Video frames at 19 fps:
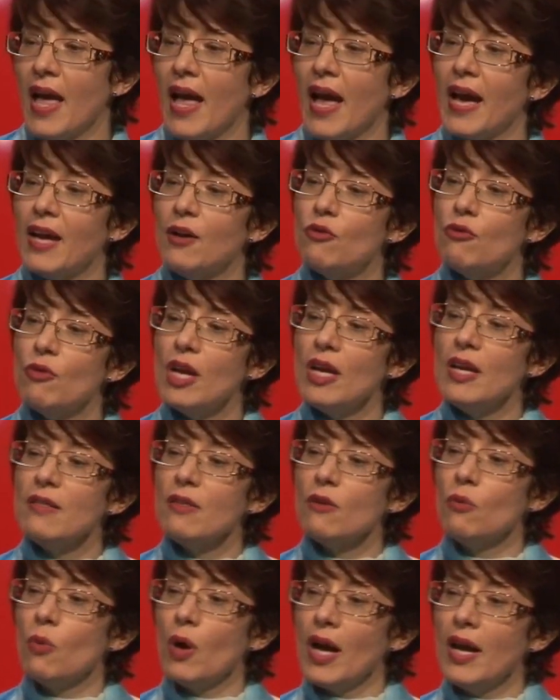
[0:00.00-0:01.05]
and really
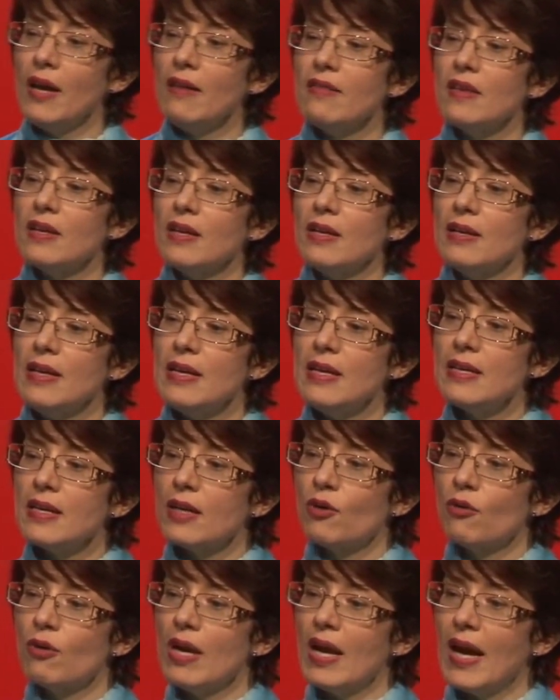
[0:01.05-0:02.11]
the way that a leader
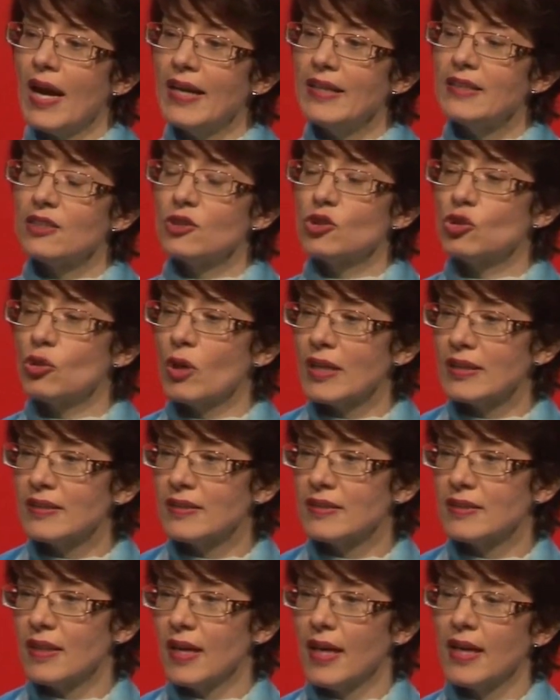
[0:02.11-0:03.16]
creates
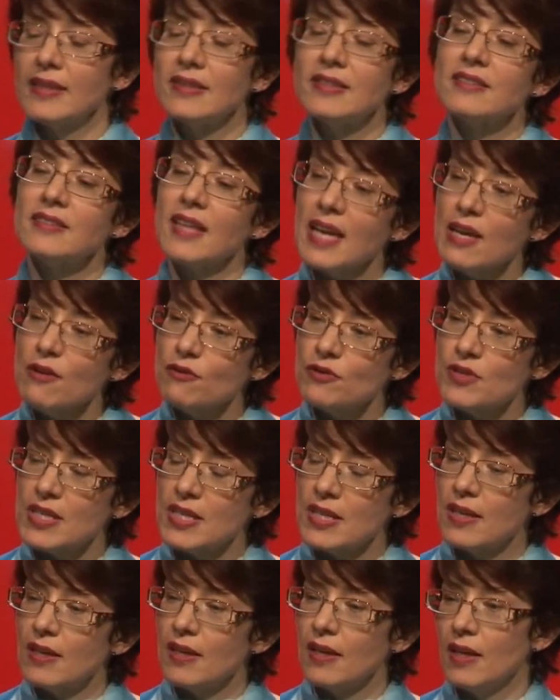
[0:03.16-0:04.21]
trust and safety